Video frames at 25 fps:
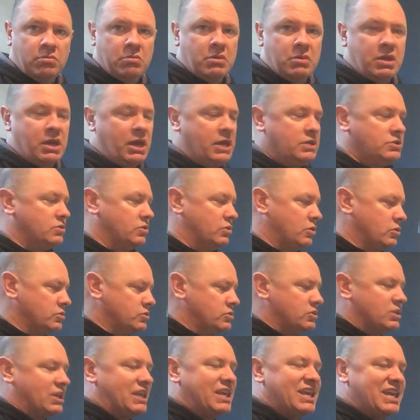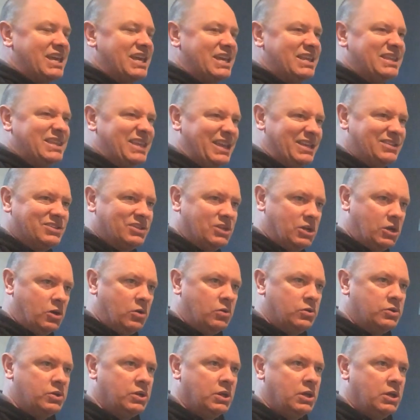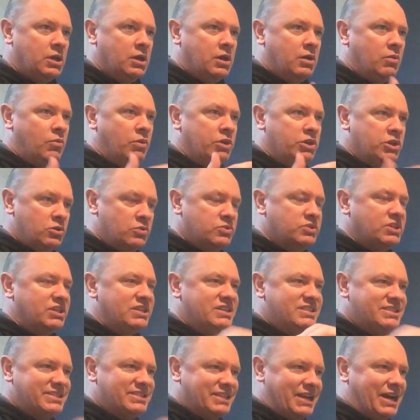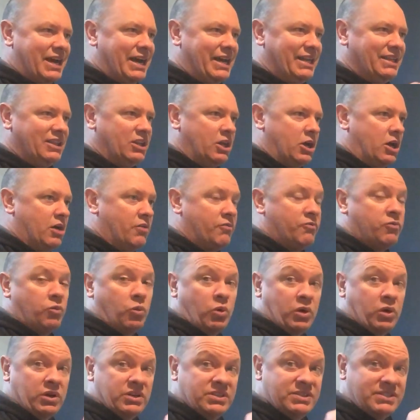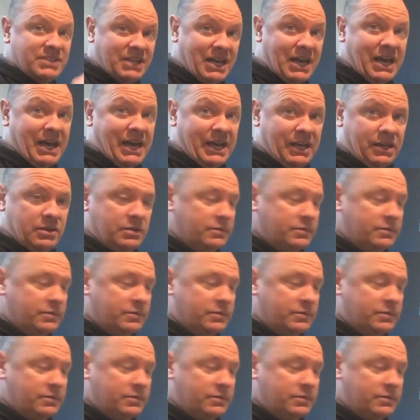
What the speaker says: Okay, so those are the key things to note when using sine law for a side.